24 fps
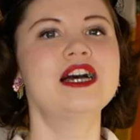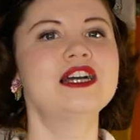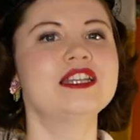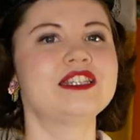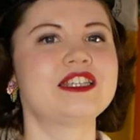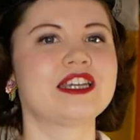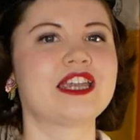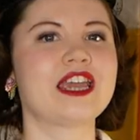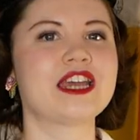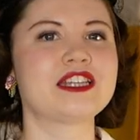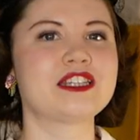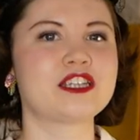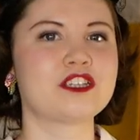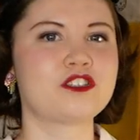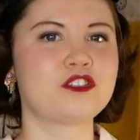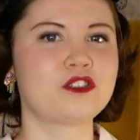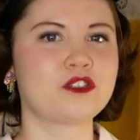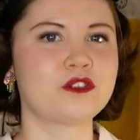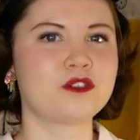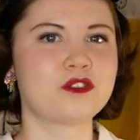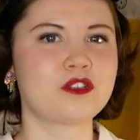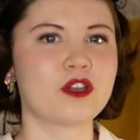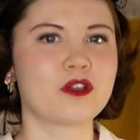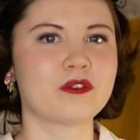To get a
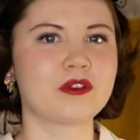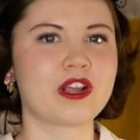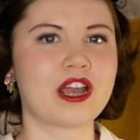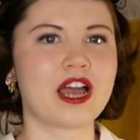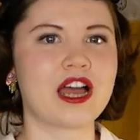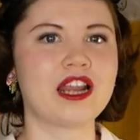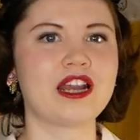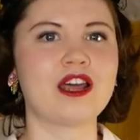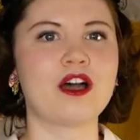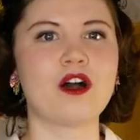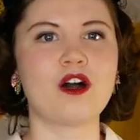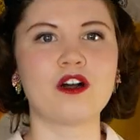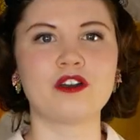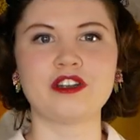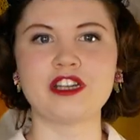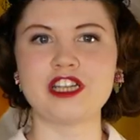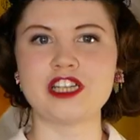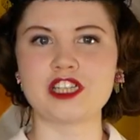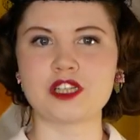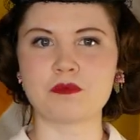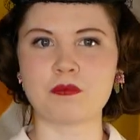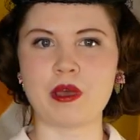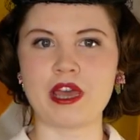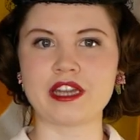two-tone colour on
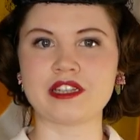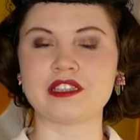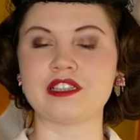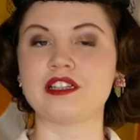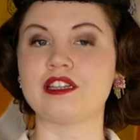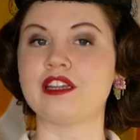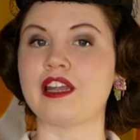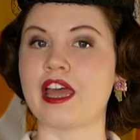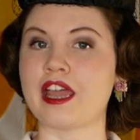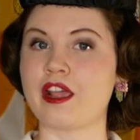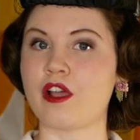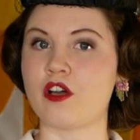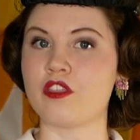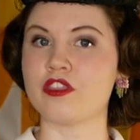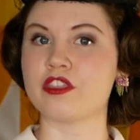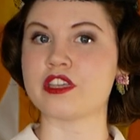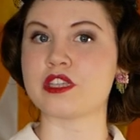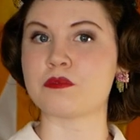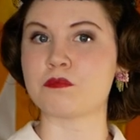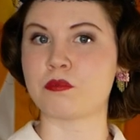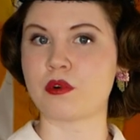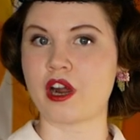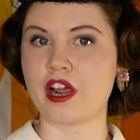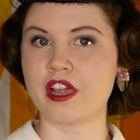each petal, like on
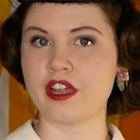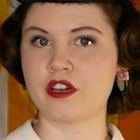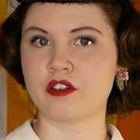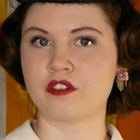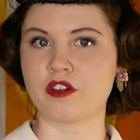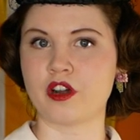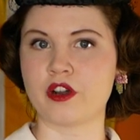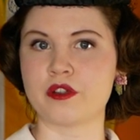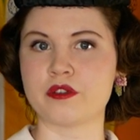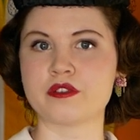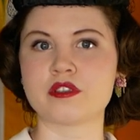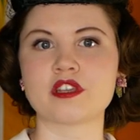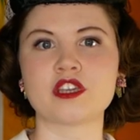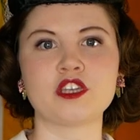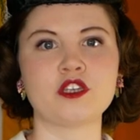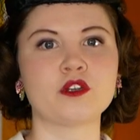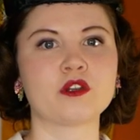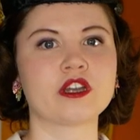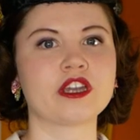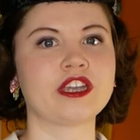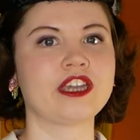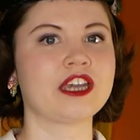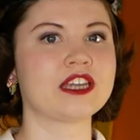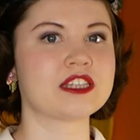this briar rose, you
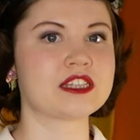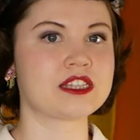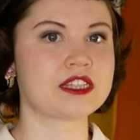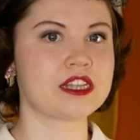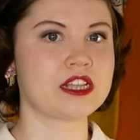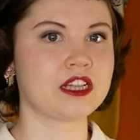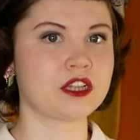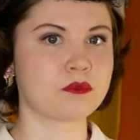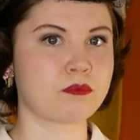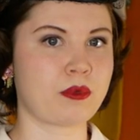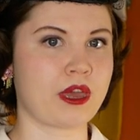can get silk